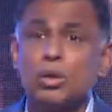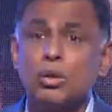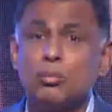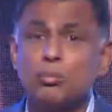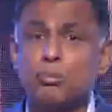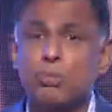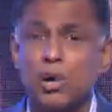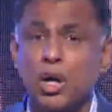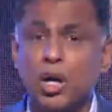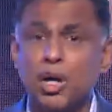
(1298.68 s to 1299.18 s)

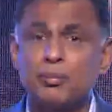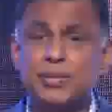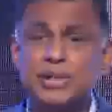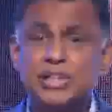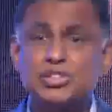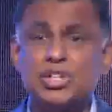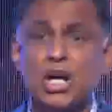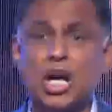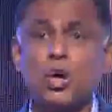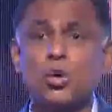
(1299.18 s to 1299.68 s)

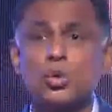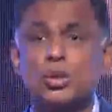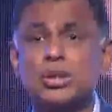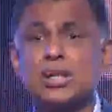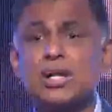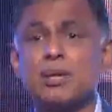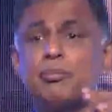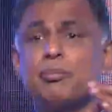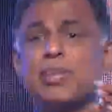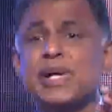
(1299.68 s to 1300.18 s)
promise
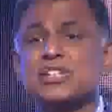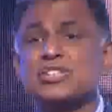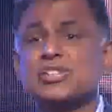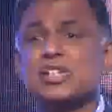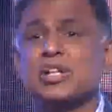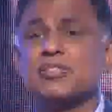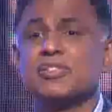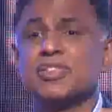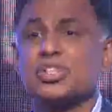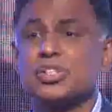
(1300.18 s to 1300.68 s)
outcome-based
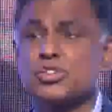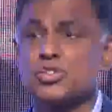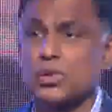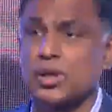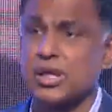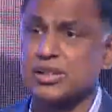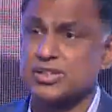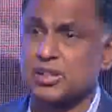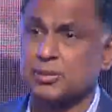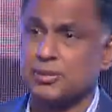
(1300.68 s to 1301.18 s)
services to
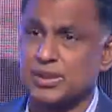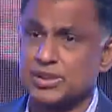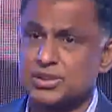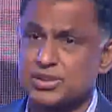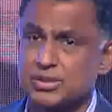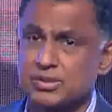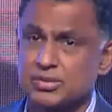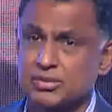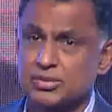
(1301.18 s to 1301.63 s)
customers.